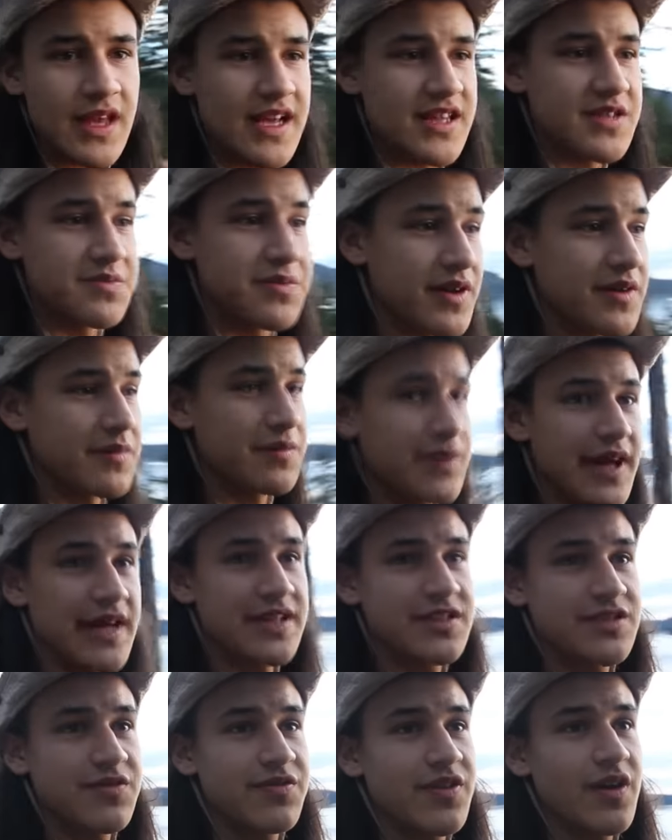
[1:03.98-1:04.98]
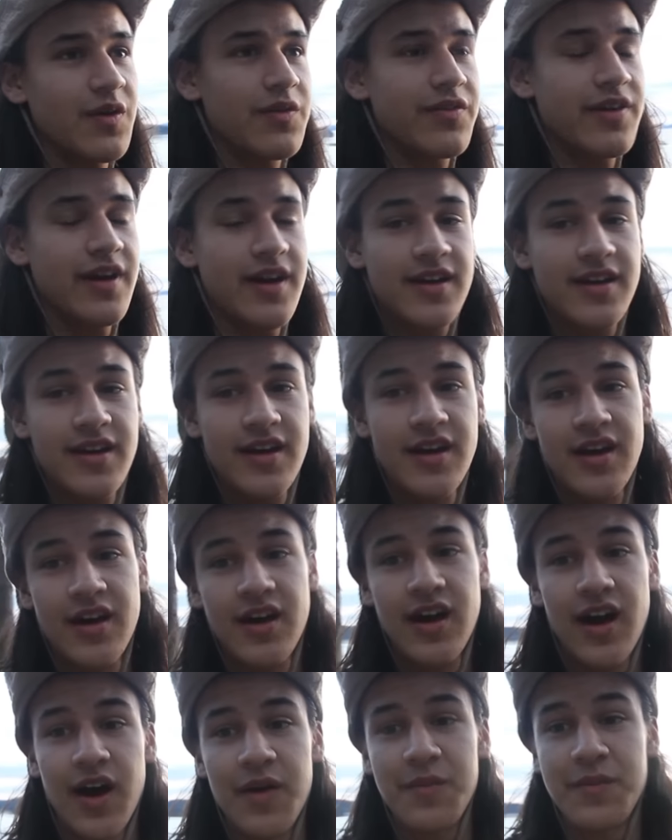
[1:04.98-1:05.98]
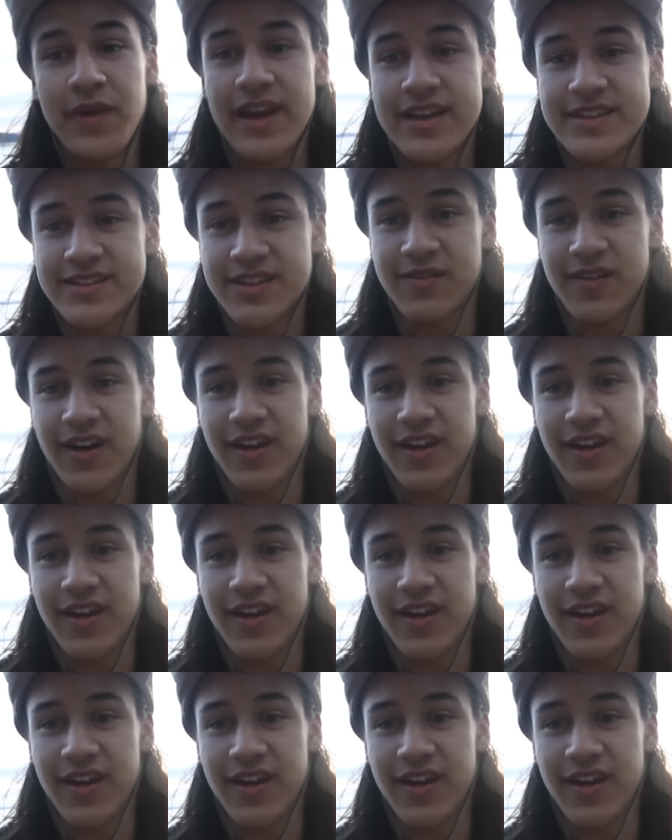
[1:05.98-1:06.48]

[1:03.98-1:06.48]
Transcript: It's been a blast so far. We've had amazing